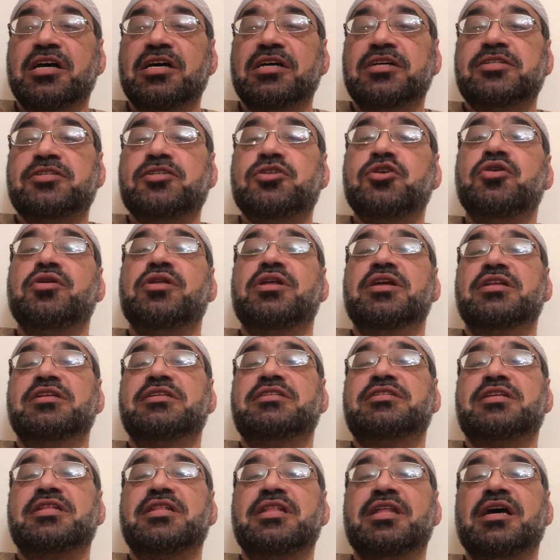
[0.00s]

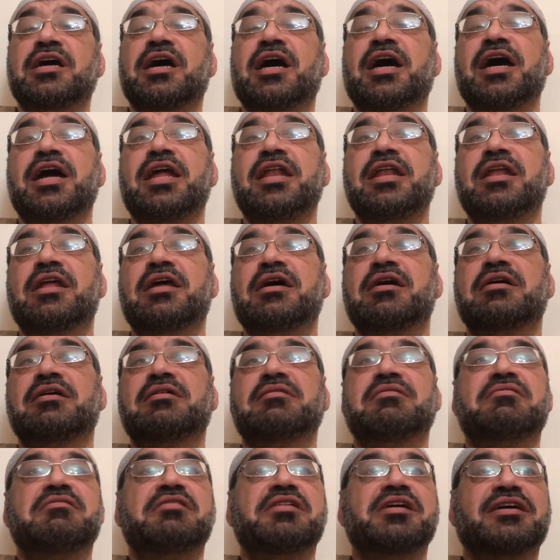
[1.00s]
students, and
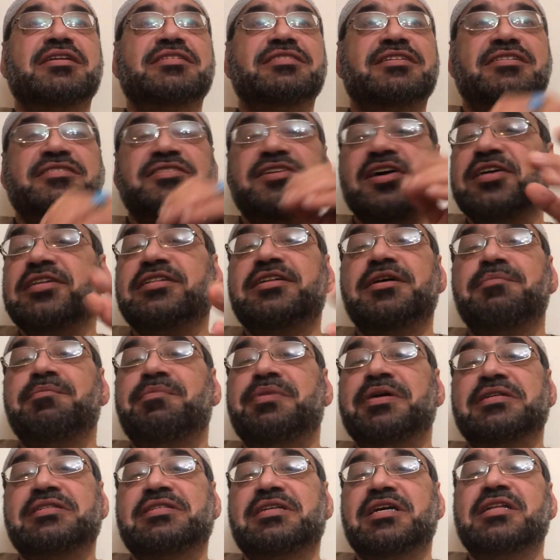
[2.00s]
there is a certain
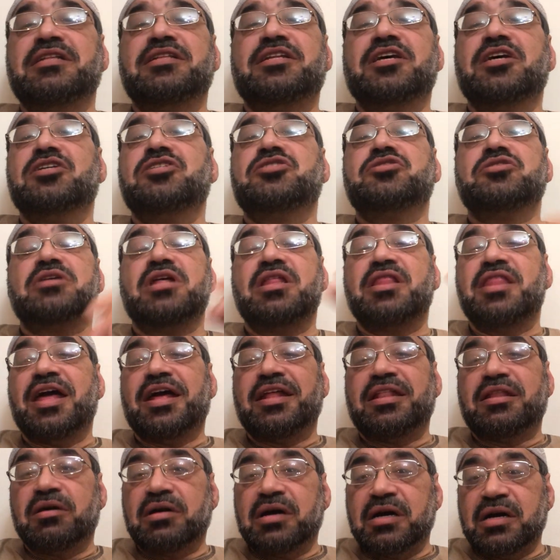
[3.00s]
percentage
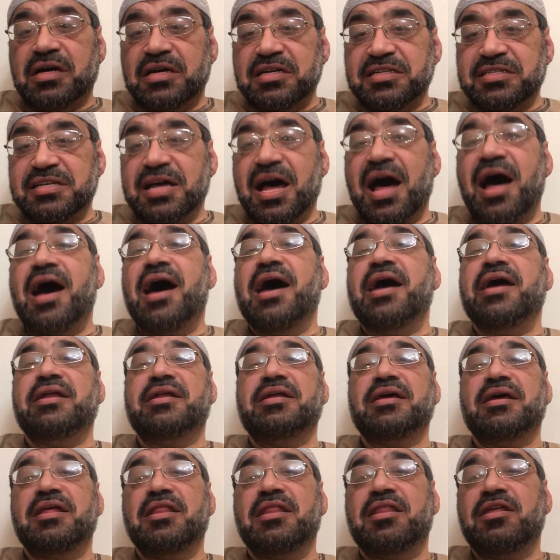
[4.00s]
that reside
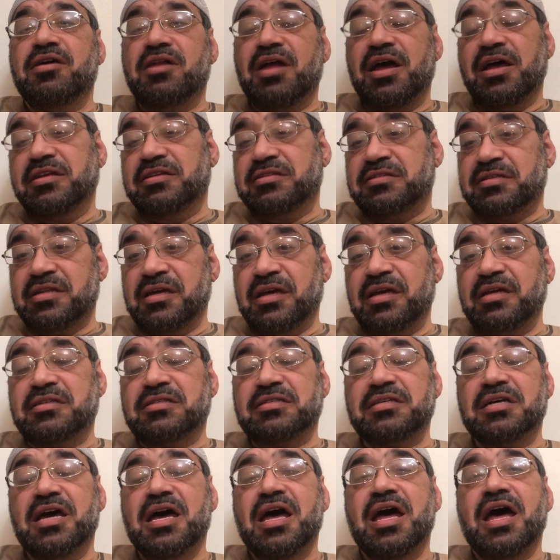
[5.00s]
in the United
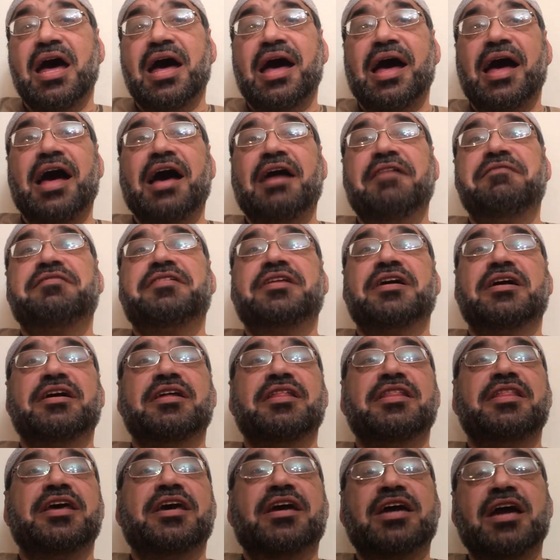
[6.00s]
States after
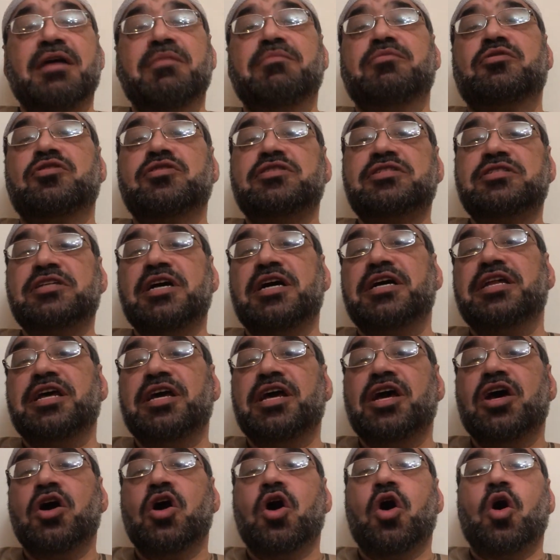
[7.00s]
they come to
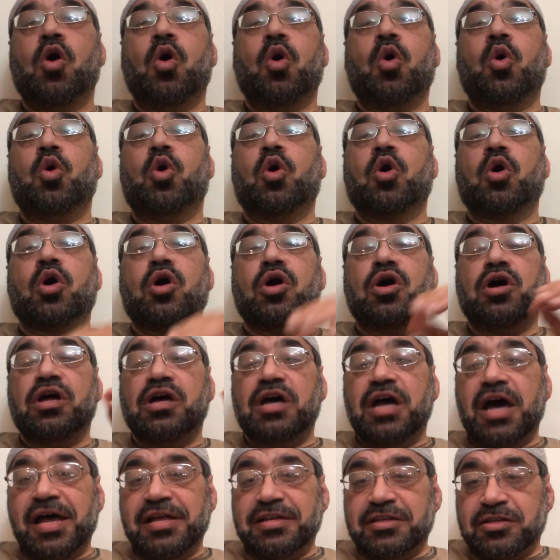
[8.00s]
study, or
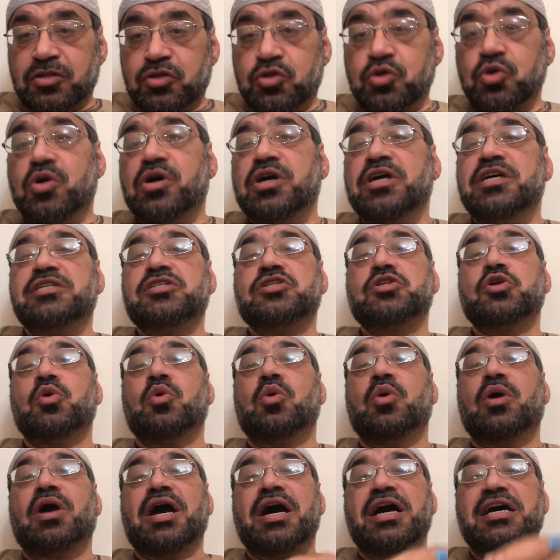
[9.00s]
as a tourist,
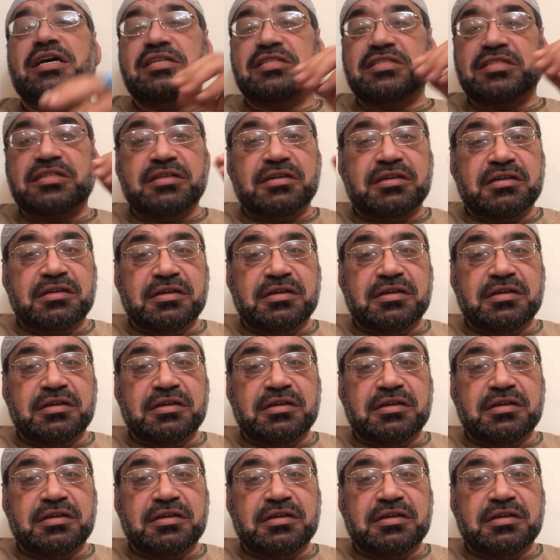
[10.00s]
or as